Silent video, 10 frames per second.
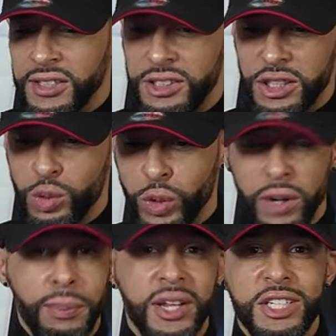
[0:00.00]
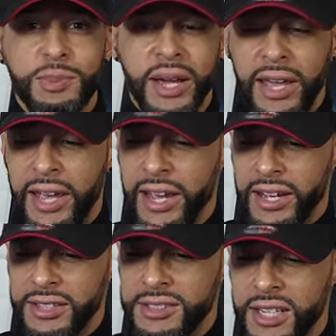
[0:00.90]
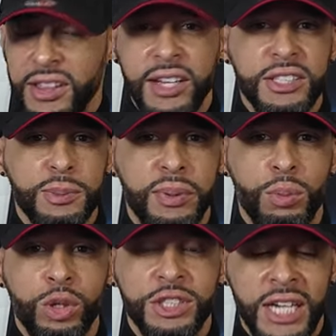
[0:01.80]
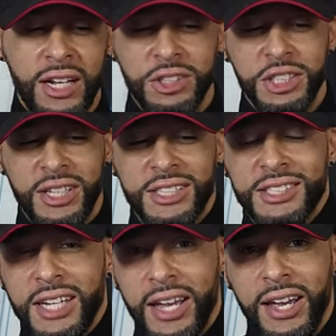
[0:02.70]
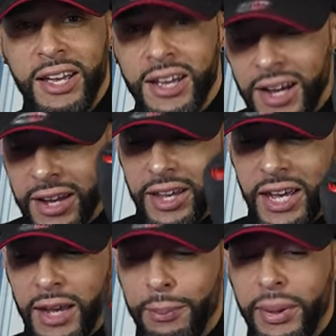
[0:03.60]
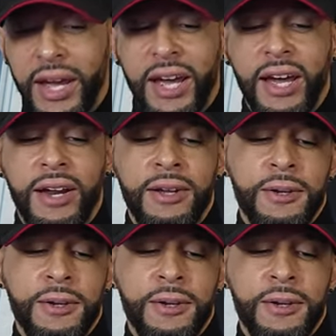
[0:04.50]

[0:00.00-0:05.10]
just where to place my hands. I think it's a bit more challenging than, say, a gamepad.